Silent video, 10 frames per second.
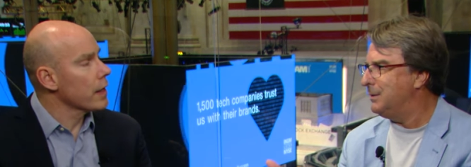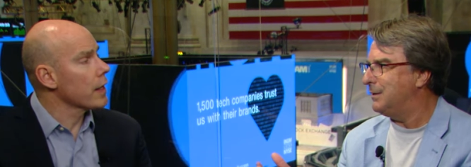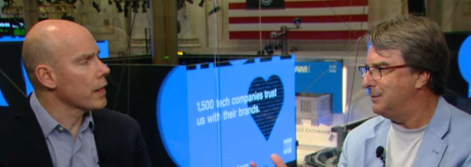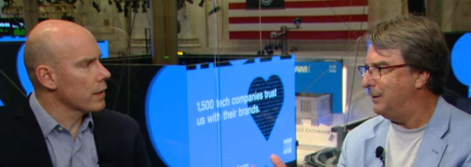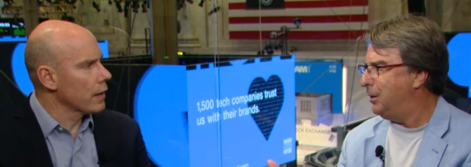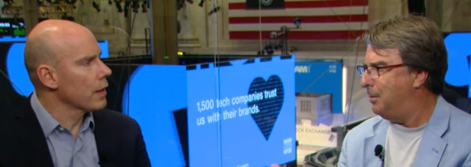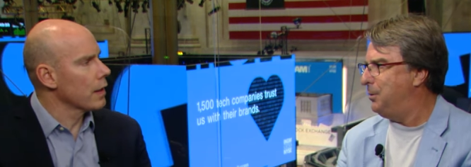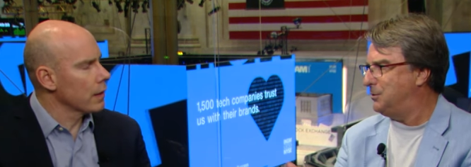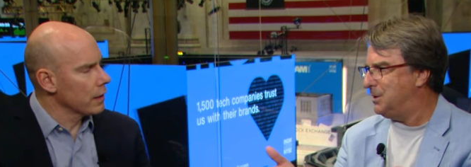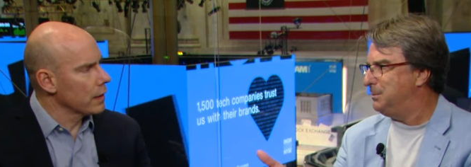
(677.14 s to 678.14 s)
Speaker 1: you can, the law
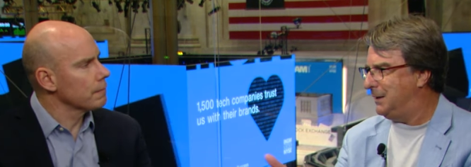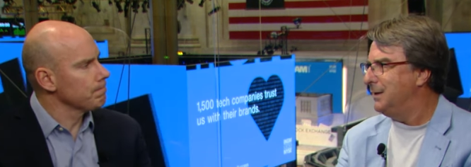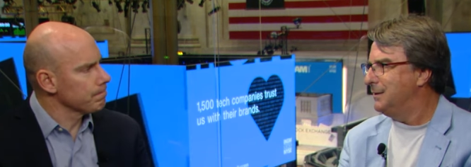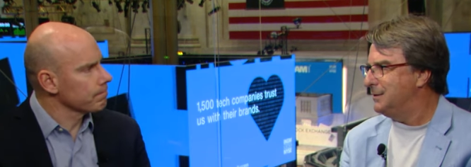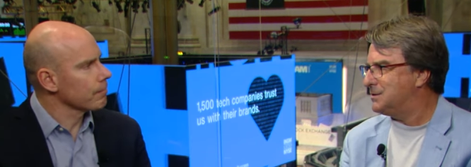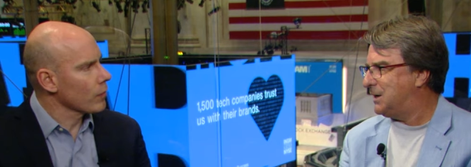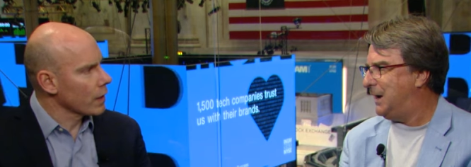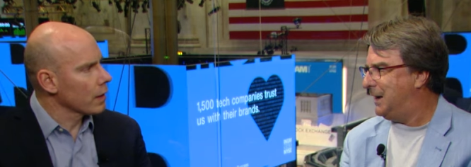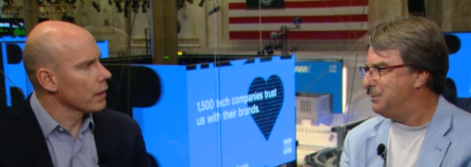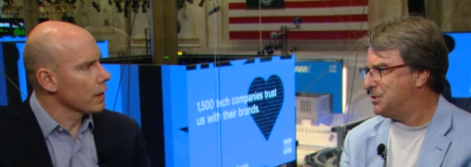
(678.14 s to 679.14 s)
books can be
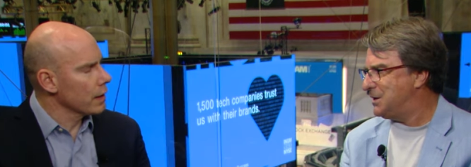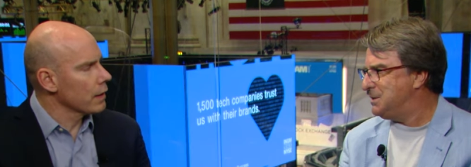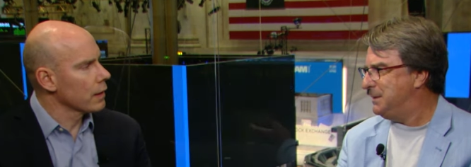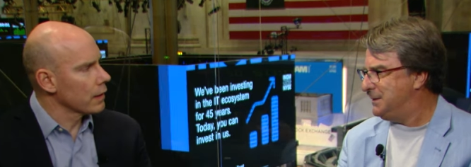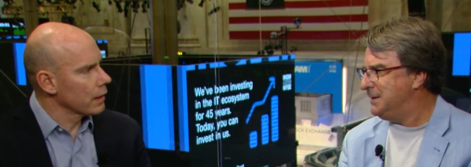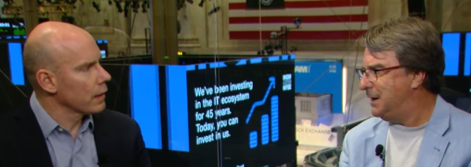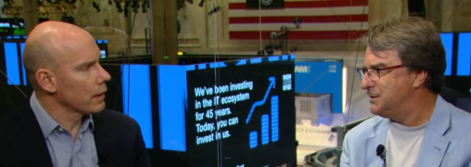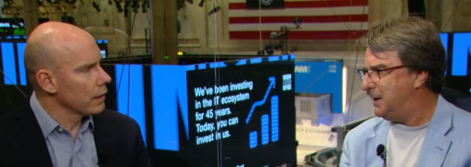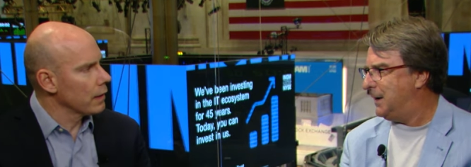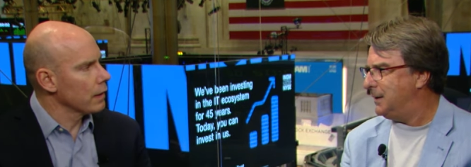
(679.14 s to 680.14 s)
scanned, ChatGPT
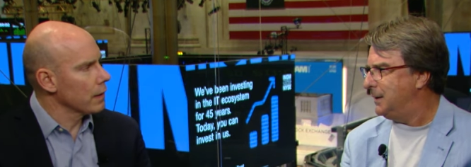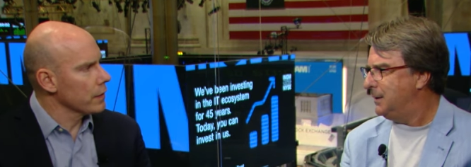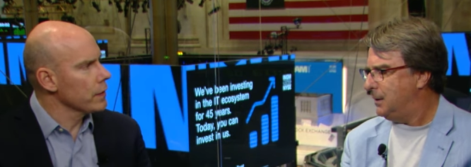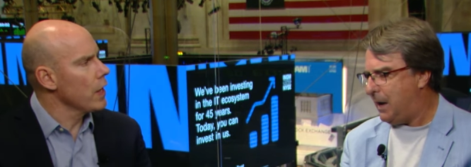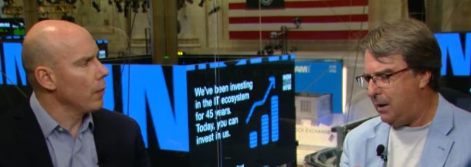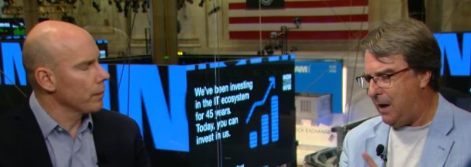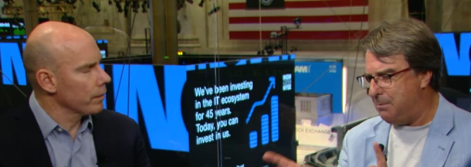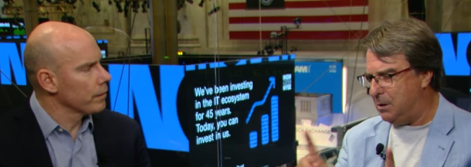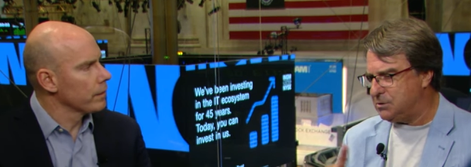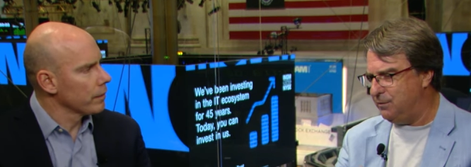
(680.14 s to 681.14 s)
does that. Yep. How,
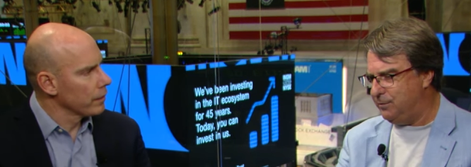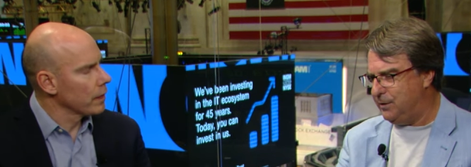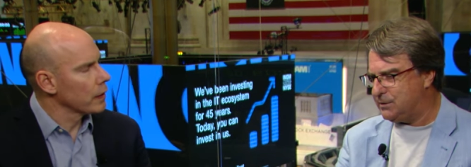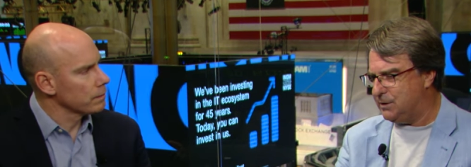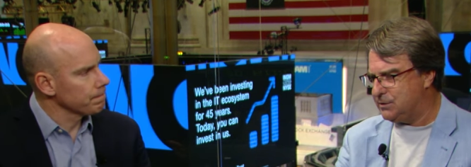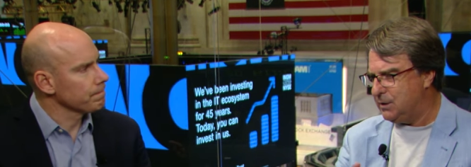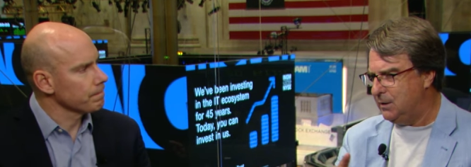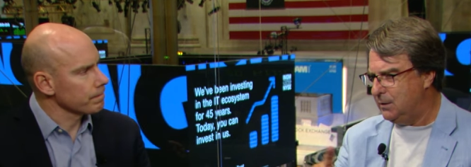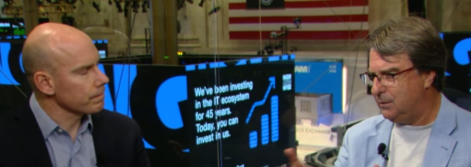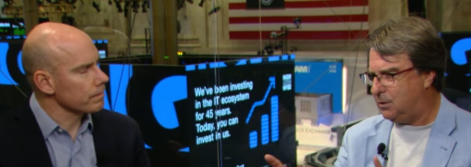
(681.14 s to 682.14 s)
how much of this is
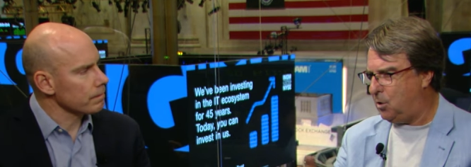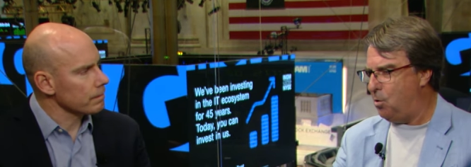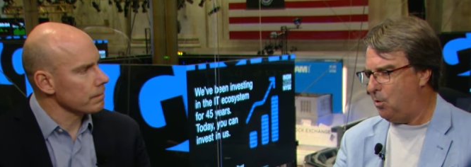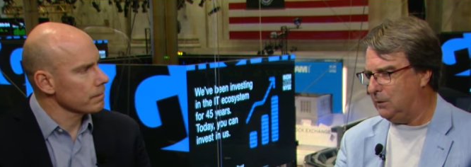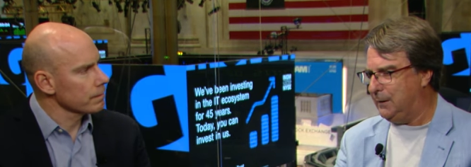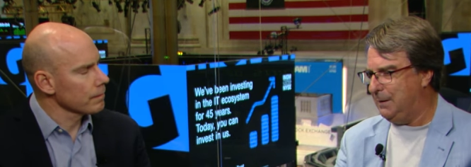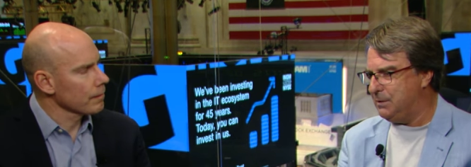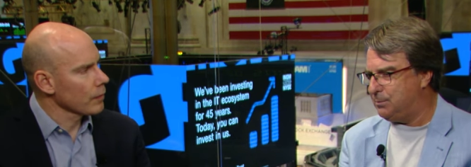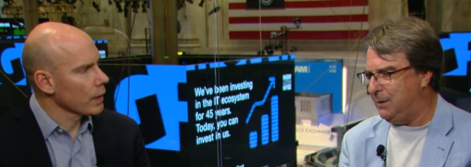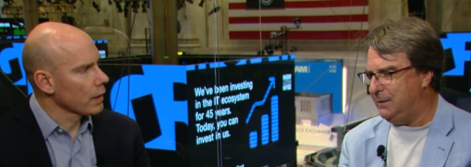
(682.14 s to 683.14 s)
correlating
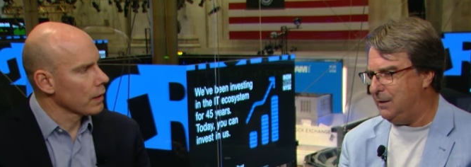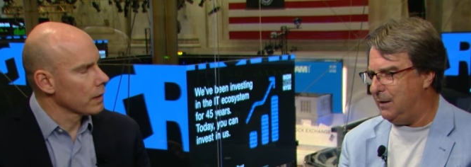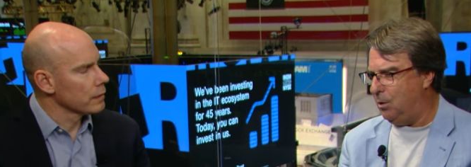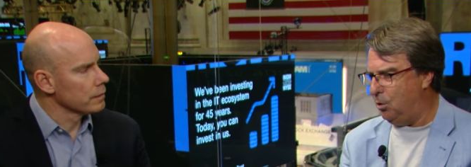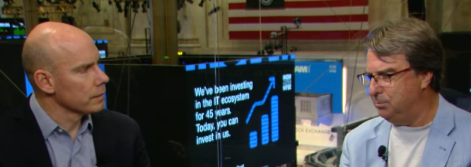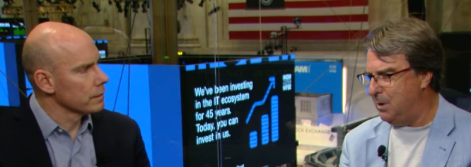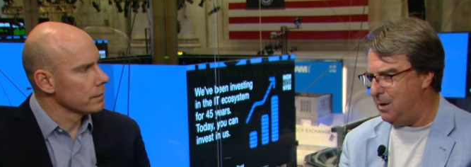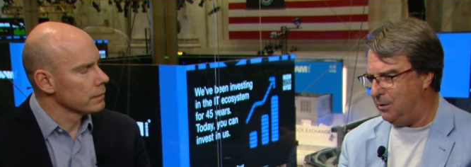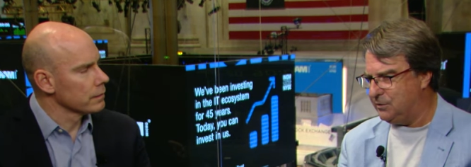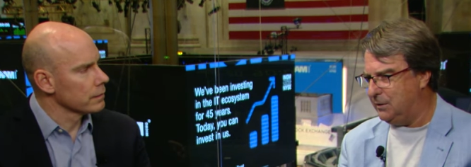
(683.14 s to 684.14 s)
between the old
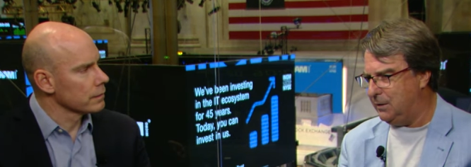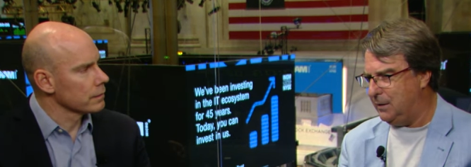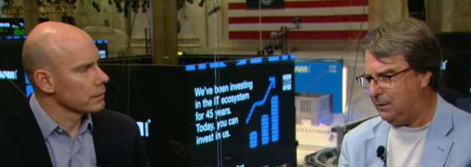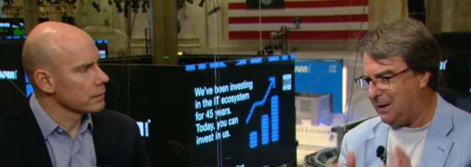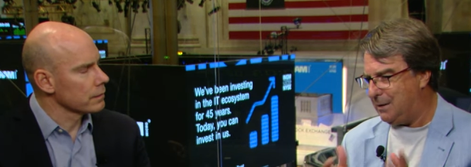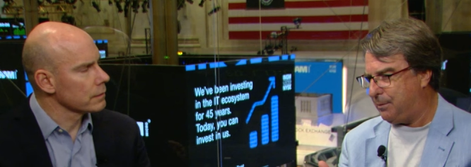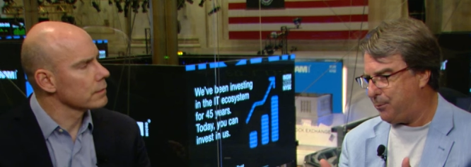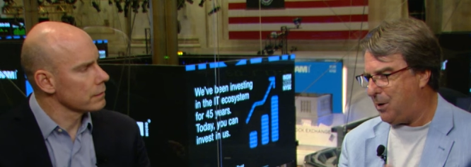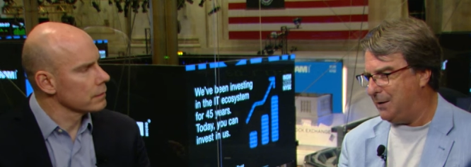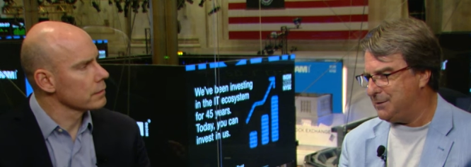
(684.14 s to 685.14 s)
models and the kind of
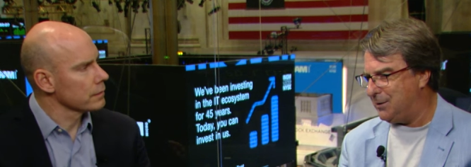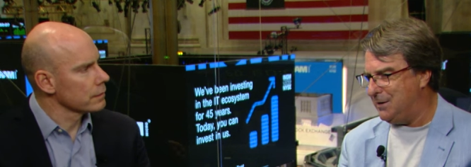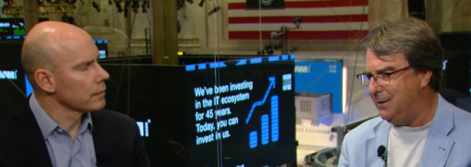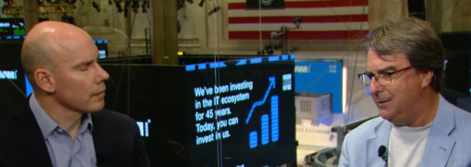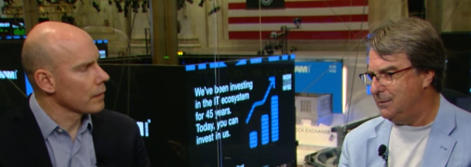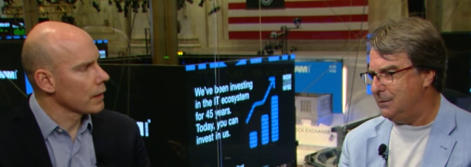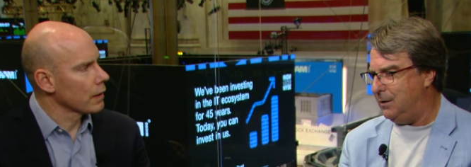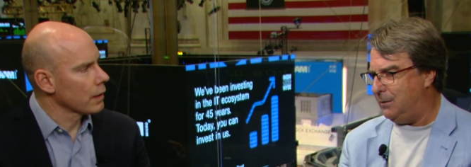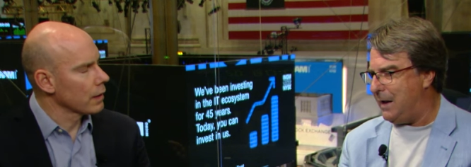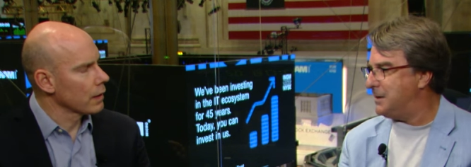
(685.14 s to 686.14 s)
proprietary
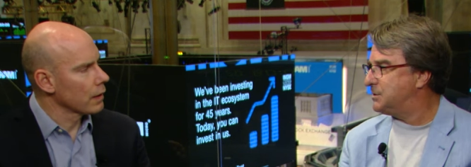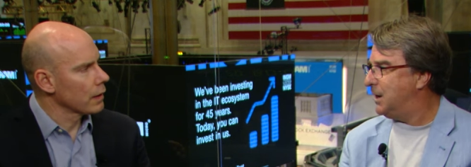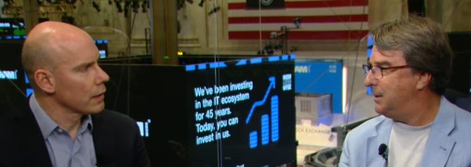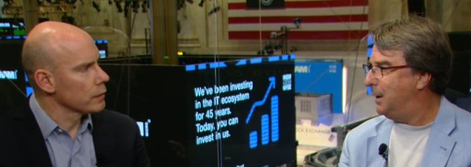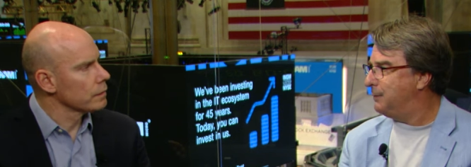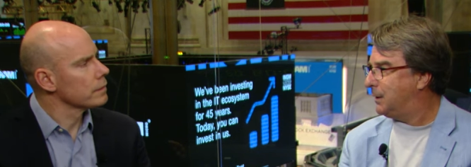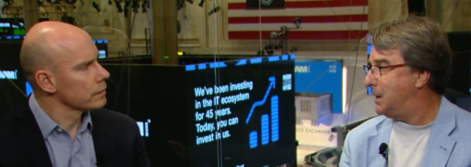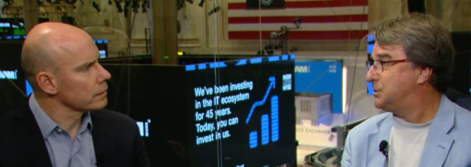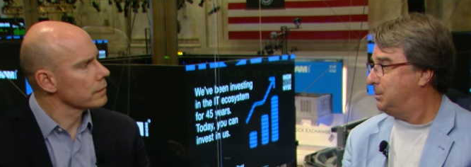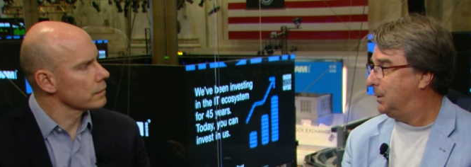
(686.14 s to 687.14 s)
you know, asset of the
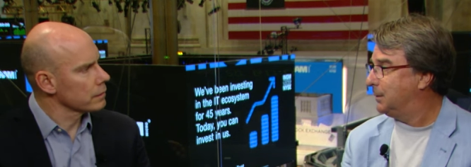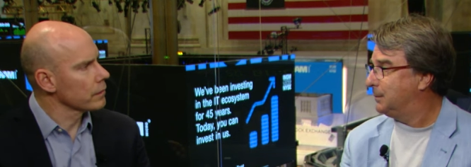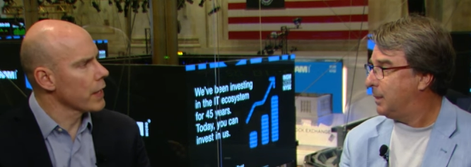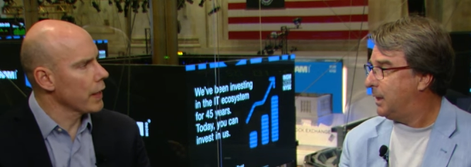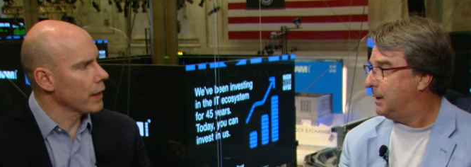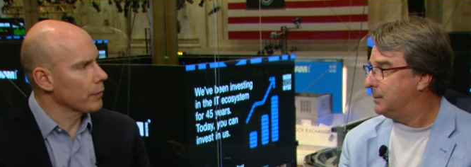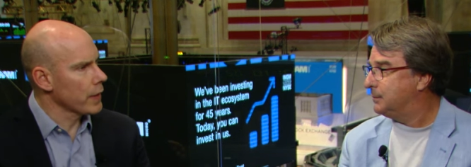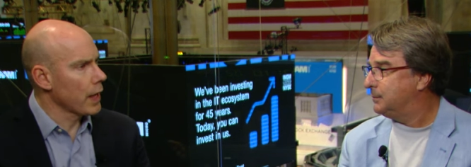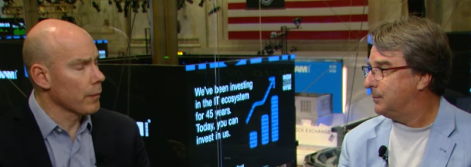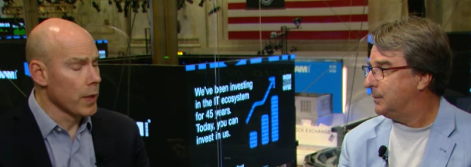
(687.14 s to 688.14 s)
customer?
Speaker 2: Yeah, yeah.